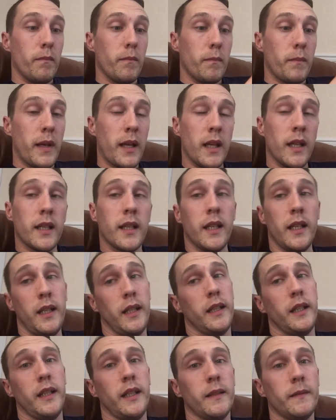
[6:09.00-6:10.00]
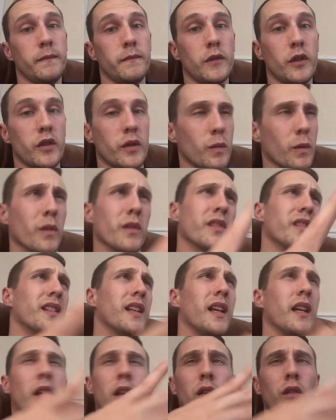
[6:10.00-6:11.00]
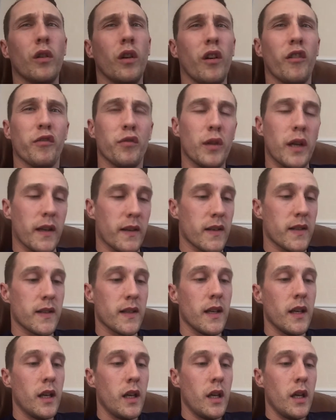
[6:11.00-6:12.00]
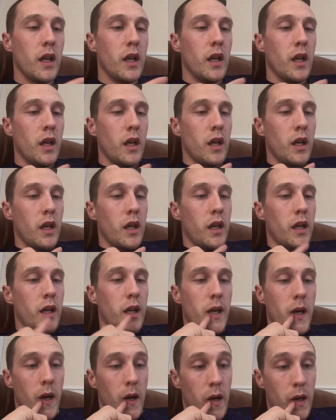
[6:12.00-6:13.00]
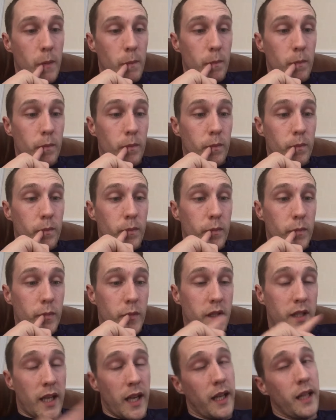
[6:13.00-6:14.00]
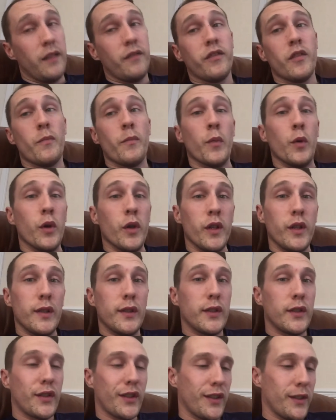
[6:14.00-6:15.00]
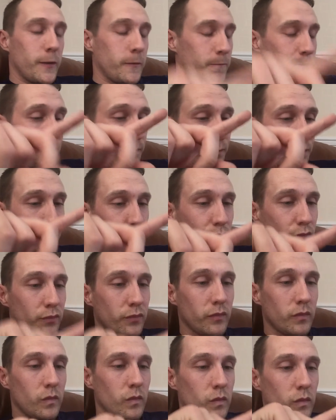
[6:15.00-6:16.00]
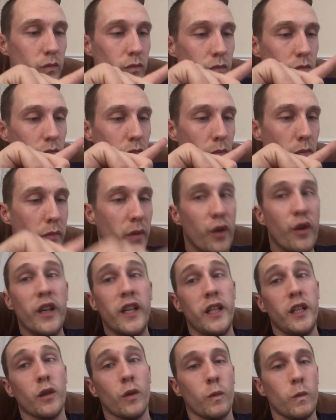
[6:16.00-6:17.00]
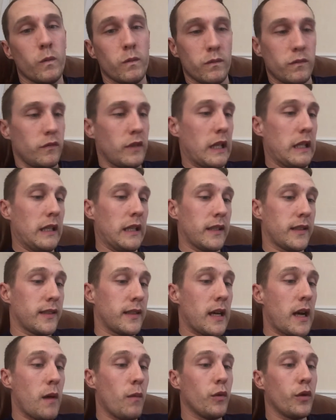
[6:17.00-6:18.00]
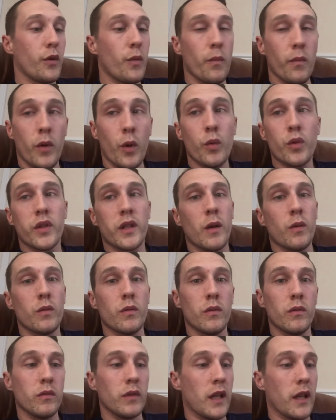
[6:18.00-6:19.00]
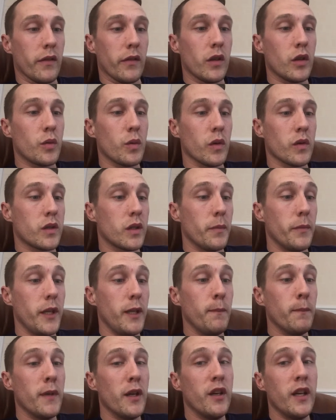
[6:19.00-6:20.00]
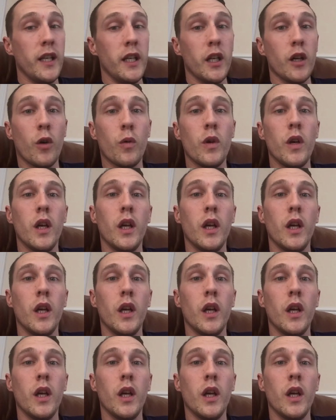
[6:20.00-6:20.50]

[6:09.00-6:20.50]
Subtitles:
Pellegrini, because he wants to stay in the Northwest, David Moyes, Mourinho. Right, let's start with the most outlandish one to me, Mourinho.